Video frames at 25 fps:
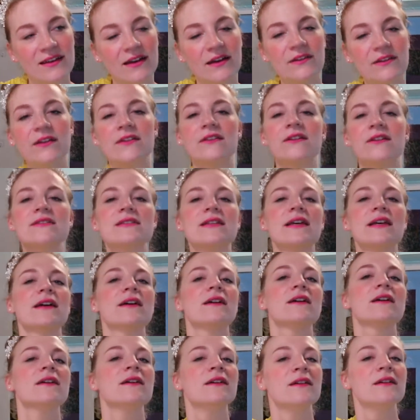And then there's
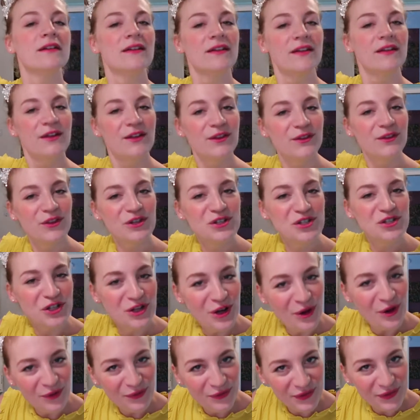like the
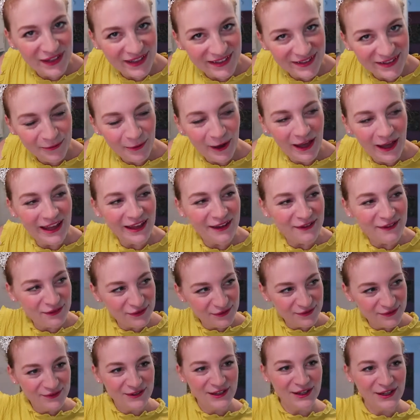Genovian wave,
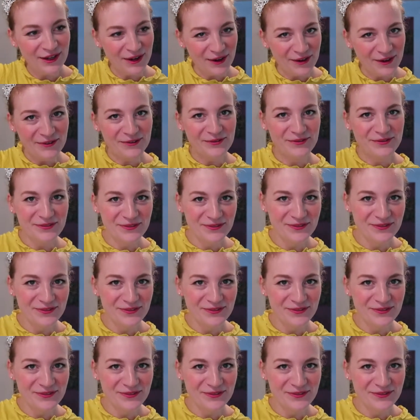you know.